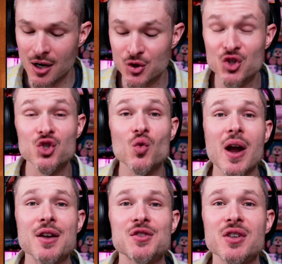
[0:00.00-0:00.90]
our
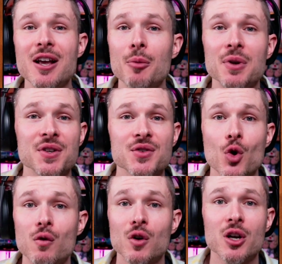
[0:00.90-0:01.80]
strengths can help us
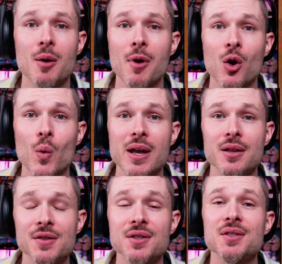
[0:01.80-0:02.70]
overcome our
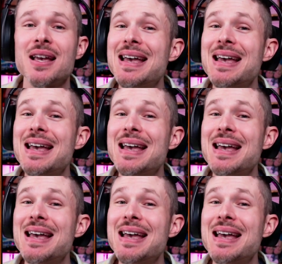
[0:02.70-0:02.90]
weaknesses